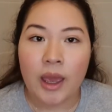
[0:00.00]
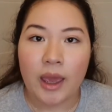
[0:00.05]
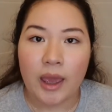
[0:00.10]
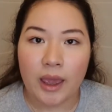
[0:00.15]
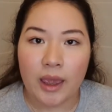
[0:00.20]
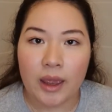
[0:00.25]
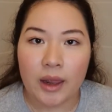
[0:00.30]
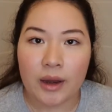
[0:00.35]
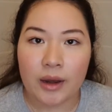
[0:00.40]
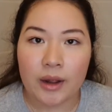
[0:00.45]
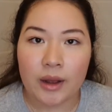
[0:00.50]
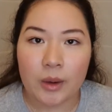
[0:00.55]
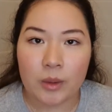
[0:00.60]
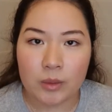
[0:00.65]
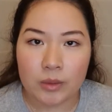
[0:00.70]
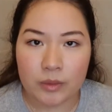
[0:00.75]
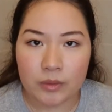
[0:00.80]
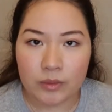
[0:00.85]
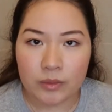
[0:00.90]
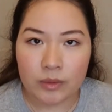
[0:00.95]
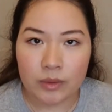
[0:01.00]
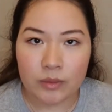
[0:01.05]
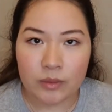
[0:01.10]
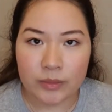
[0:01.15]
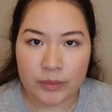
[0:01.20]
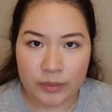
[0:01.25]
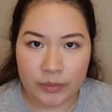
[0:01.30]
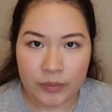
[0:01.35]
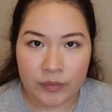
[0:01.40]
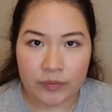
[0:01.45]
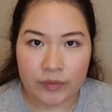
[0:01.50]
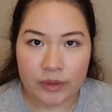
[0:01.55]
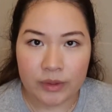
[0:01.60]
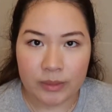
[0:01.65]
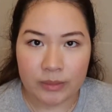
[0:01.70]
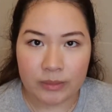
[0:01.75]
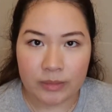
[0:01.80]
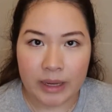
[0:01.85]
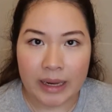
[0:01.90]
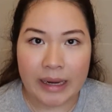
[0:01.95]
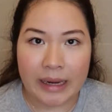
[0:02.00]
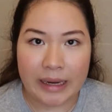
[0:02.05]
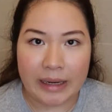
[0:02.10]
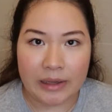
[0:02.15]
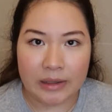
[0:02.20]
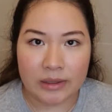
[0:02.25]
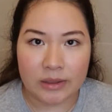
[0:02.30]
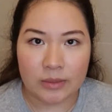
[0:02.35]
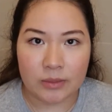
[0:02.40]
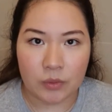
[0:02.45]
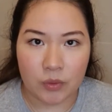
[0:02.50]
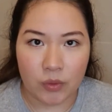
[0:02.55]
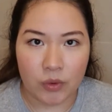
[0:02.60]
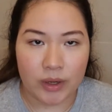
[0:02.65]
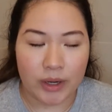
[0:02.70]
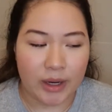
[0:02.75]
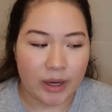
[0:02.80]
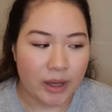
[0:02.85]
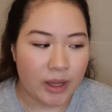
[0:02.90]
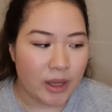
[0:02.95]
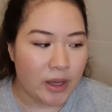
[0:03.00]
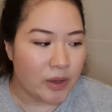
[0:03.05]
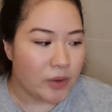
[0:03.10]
and I will remove them in the morning.